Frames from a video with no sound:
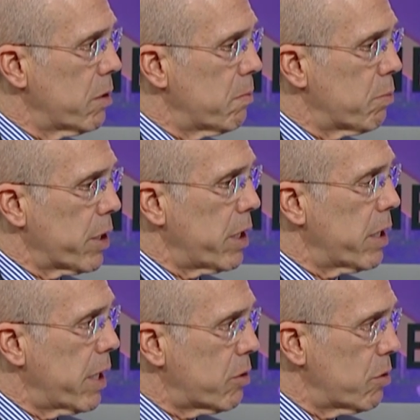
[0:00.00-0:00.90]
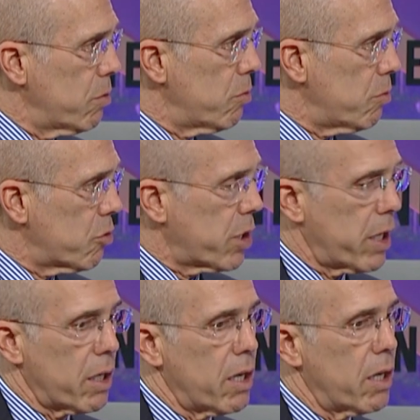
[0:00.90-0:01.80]
in bringing yeah. that to
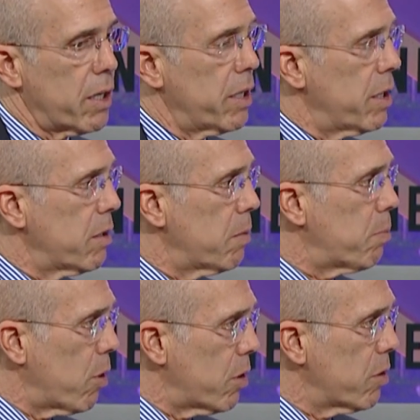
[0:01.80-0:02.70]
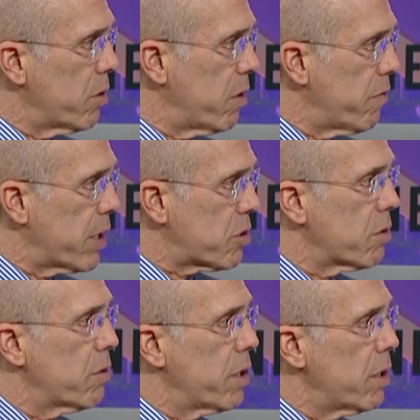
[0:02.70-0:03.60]
Shanghai and a partner and
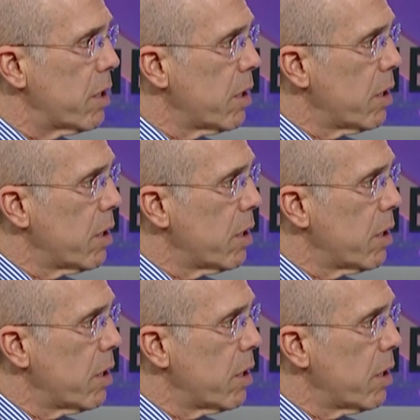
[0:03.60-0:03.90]
investor in it,